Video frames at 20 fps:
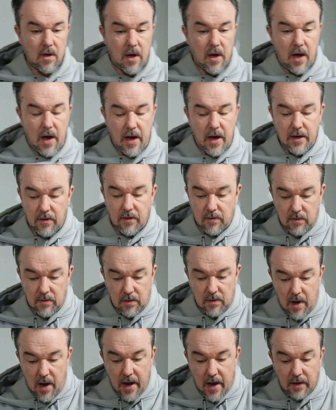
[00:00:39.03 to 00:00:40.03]
I don't
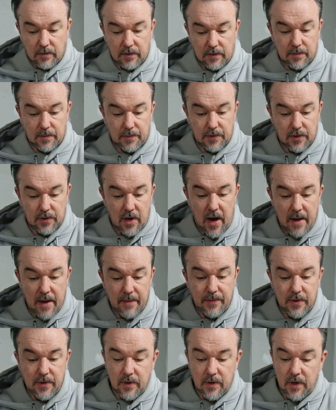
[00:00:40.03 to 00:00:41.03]

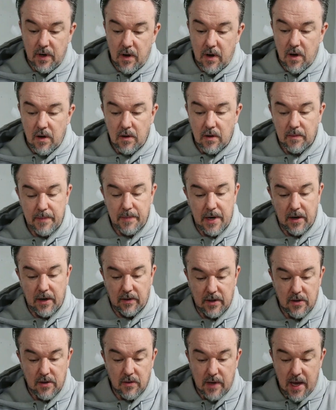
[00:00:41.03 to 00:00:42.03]
subscribe to it at all.
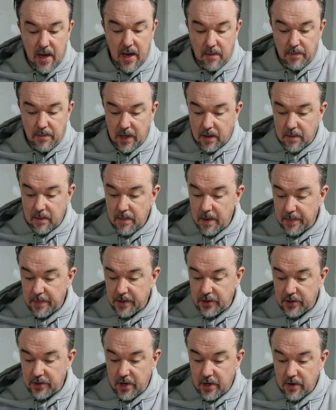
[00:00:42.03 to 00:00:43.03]
Apparently you can pick them up
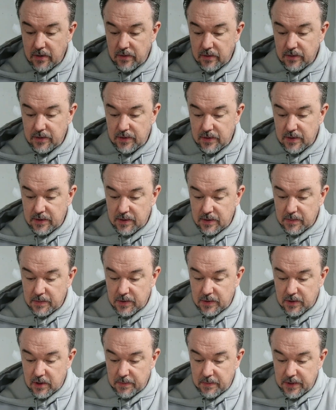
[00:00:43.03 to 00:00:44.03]
at shows. The
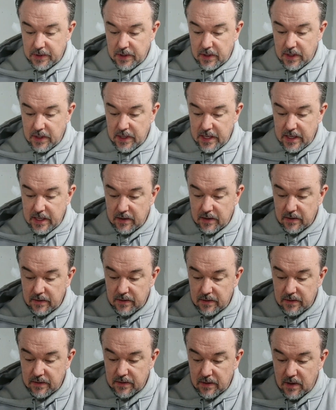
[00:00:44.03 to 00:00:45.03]
subscription
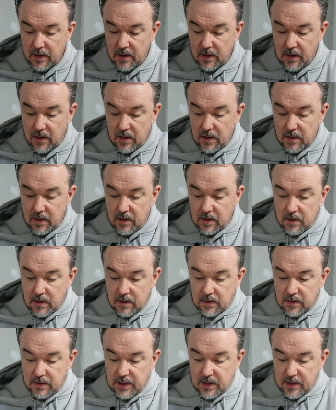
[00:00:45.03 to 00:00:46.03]
is
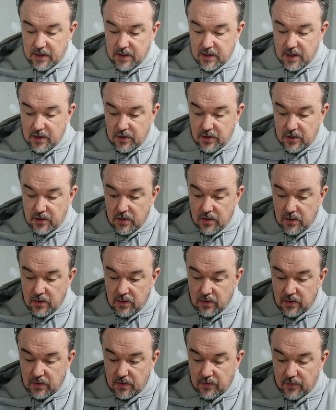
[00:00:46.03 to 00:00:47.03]
6
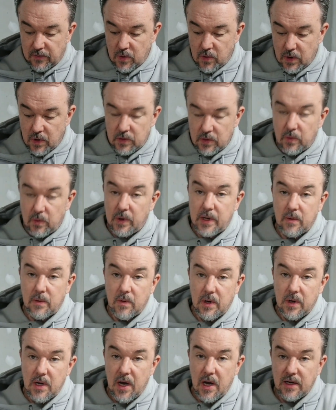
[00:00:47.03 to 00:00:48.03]
issues for
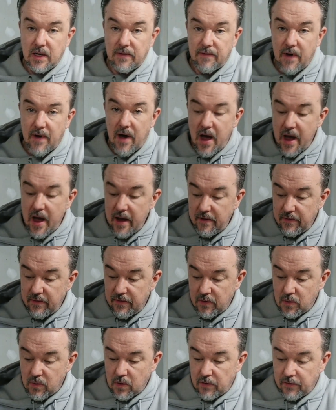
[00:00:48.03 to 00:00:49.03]

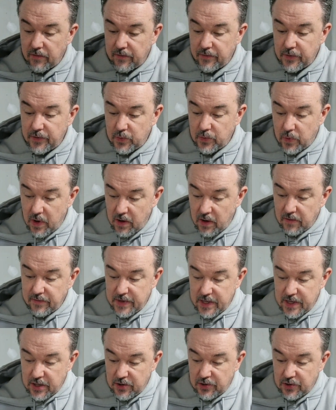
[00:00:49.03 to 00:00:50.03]
$21.95 or 12
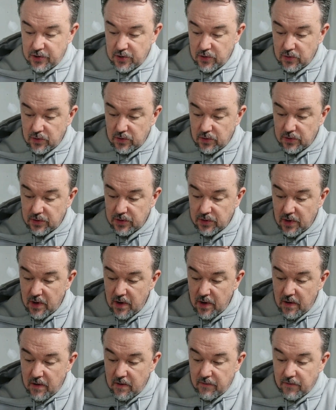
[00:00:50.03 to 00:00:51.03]
issues
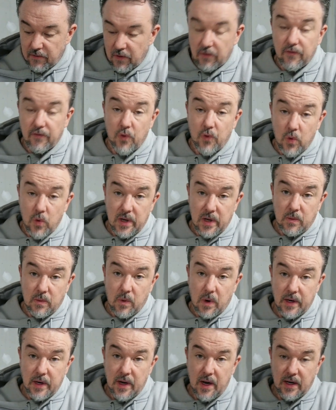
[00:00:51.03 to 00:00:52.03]
for
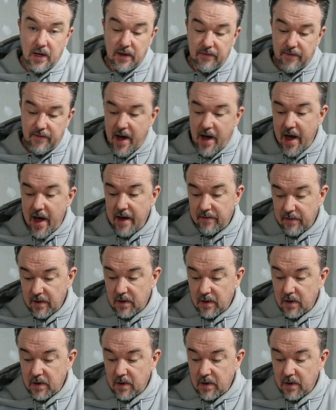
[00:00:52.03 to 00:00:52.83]
$41.95.